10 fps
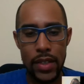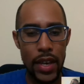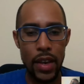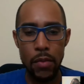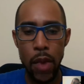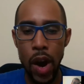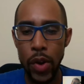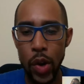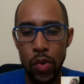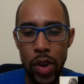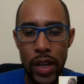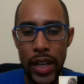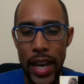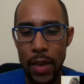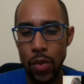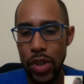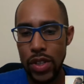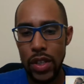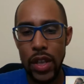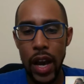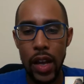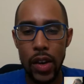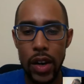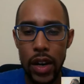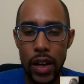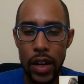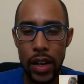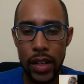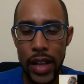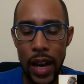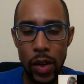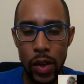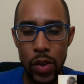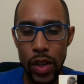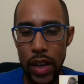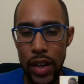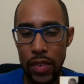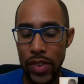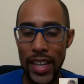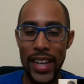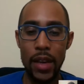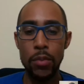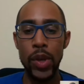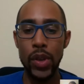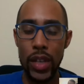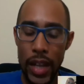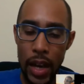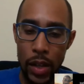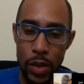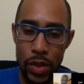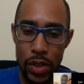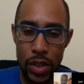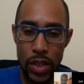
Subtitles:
say, a Mario Run game where it's $1 a download if they get 1 billion downloads?